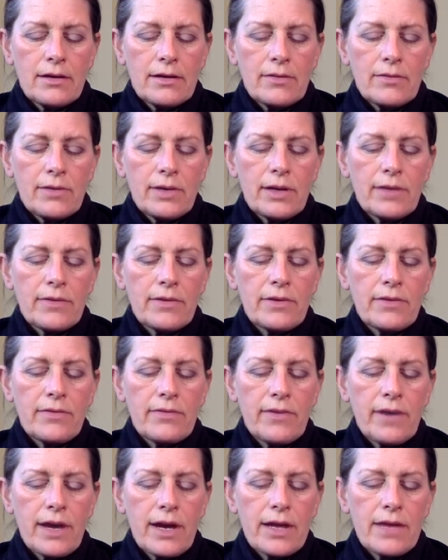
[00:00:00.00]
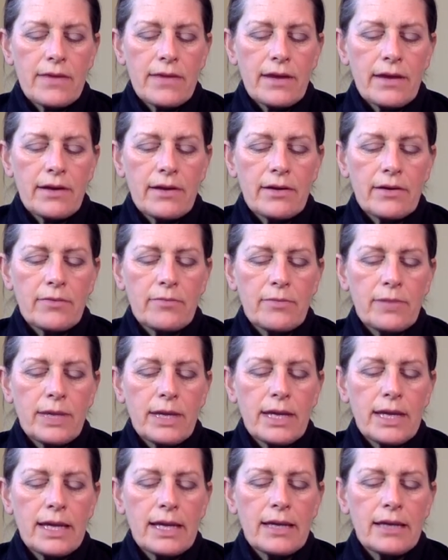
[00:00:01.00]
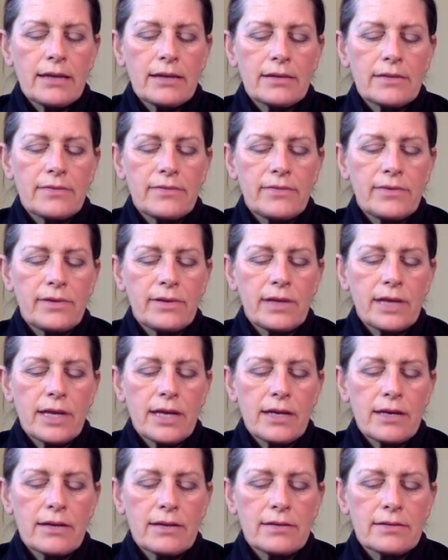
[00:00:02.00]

Whatever you find there, be in it fully.